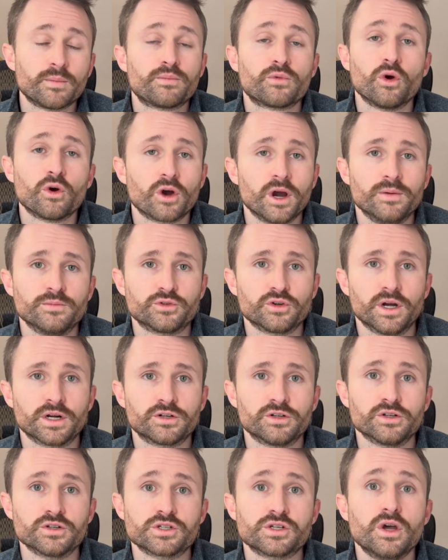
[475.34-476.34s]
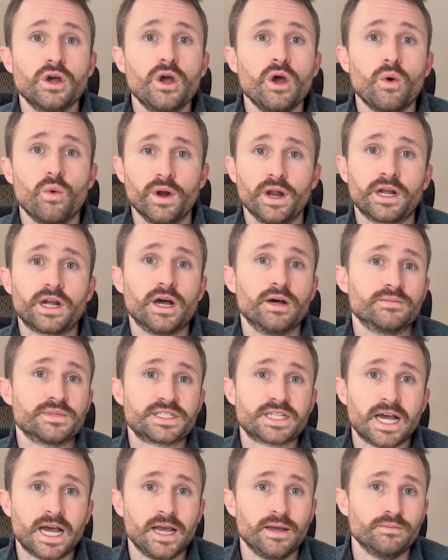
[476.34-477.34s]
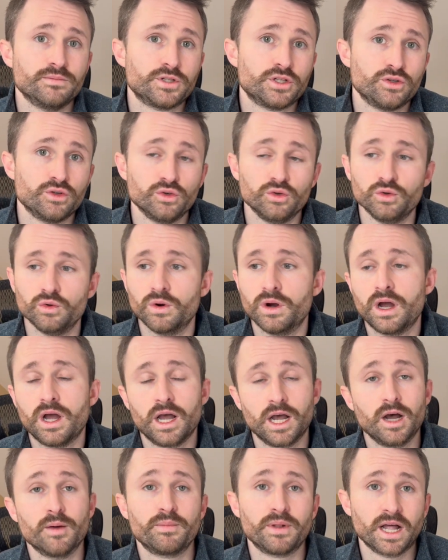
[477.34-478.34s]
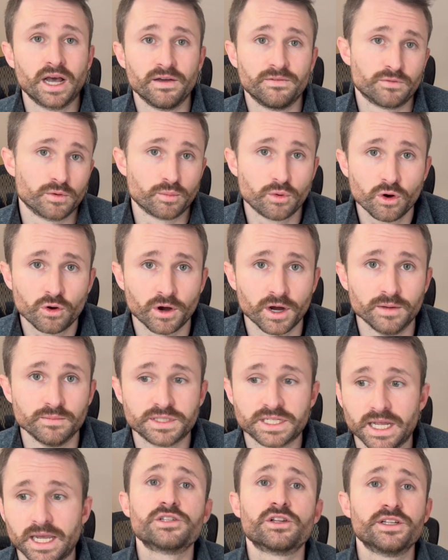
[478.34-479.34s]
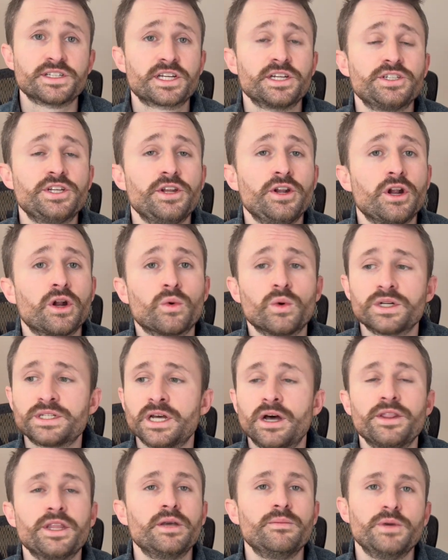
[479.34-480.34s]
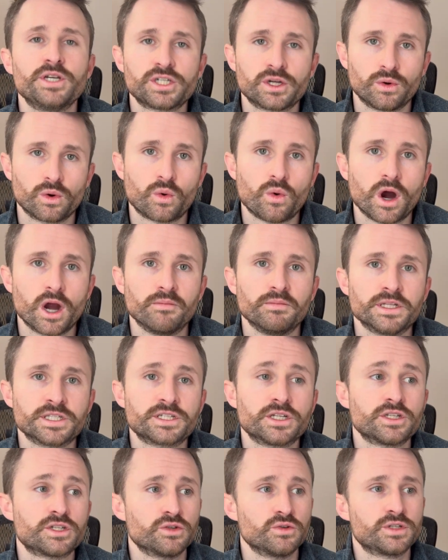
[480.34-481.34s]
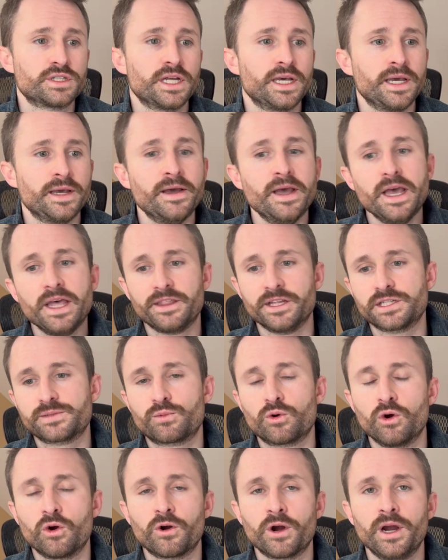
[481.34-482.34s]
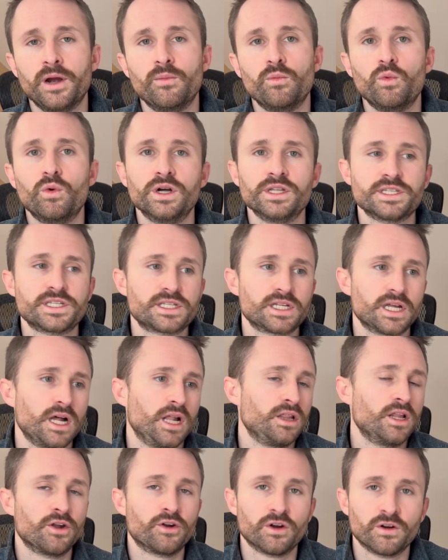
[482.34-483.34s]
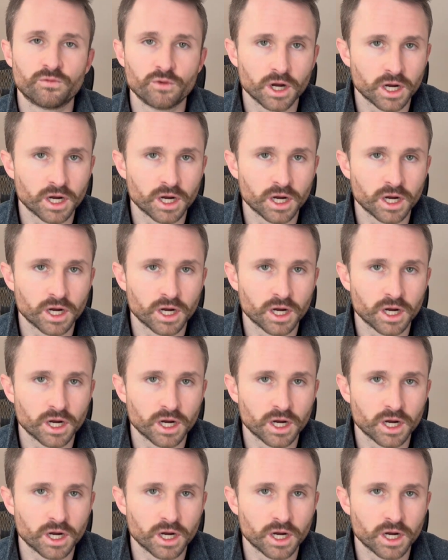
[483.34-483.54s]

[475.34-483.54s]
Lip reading: program directors when it comes time to apply for programs. So let's continue to work down the admission requirements. So say this program wants a letter of